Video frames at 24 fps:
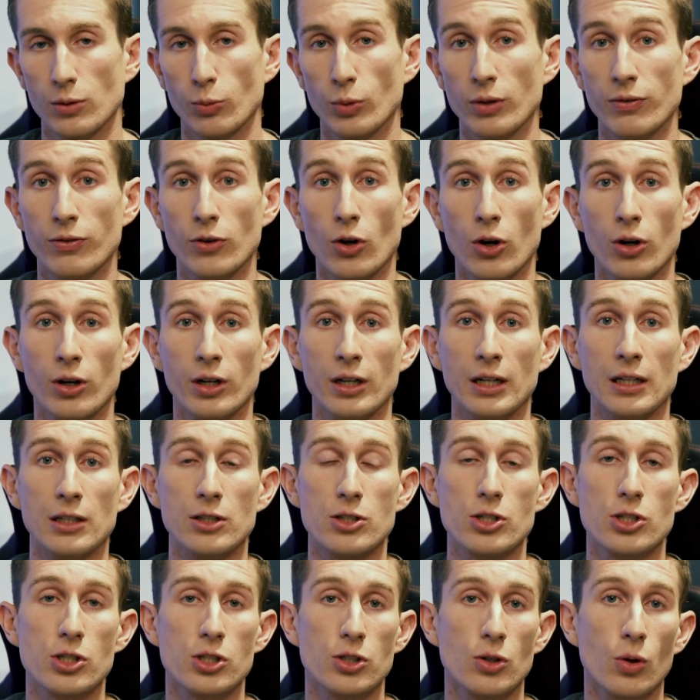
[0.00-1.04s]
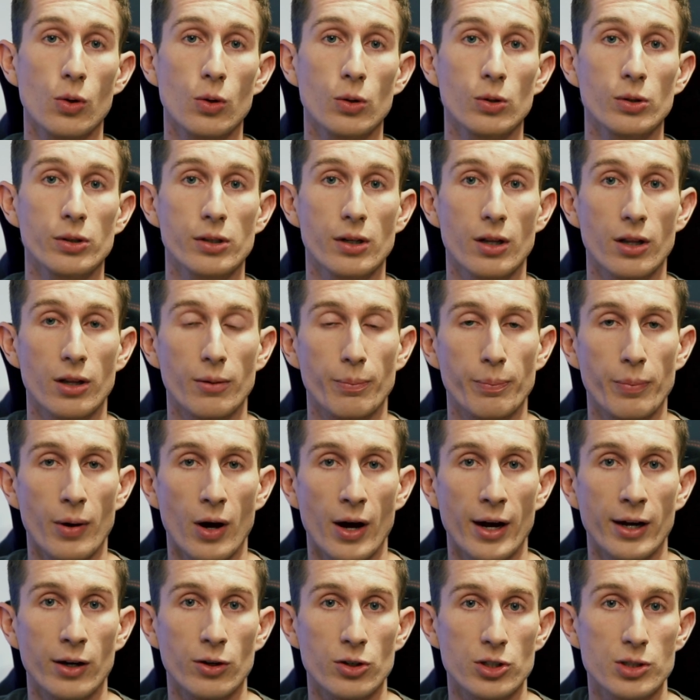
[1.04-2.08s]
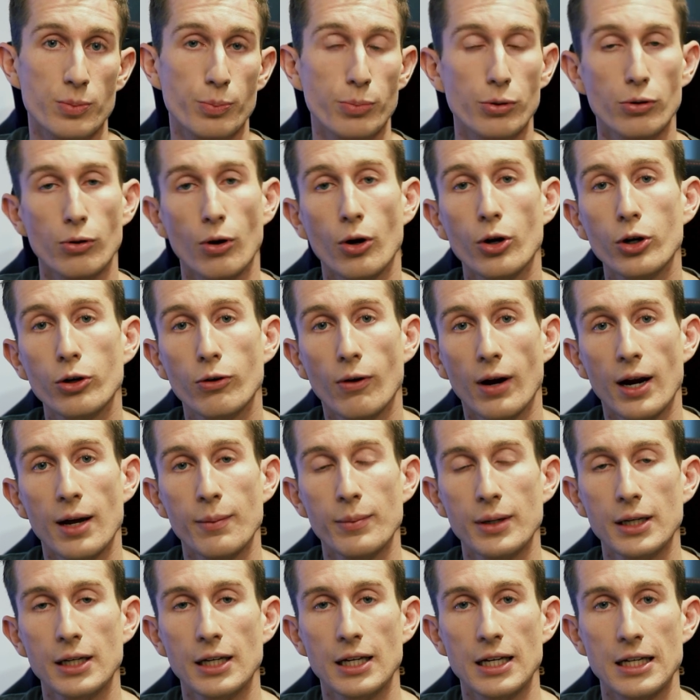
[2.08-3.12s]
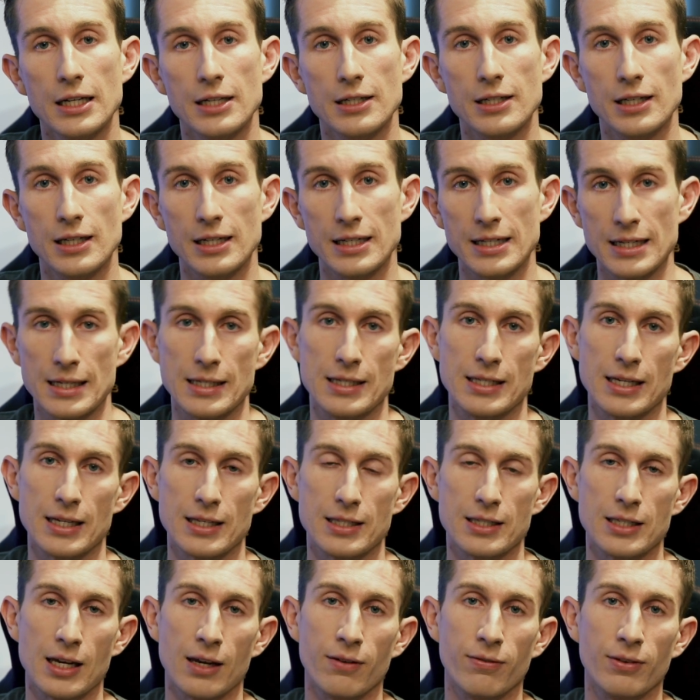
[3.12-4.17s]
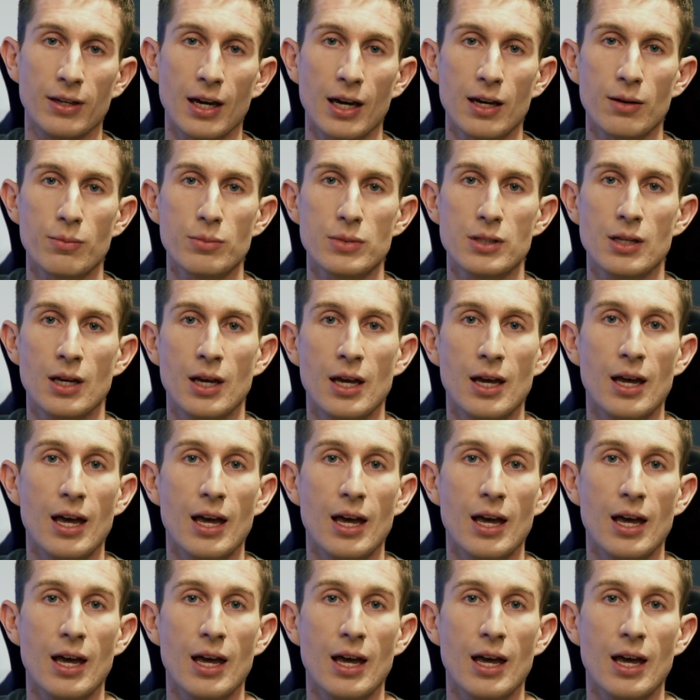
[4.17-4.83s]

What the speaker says: We've gone and installed the BIOS programming into the DCS save games,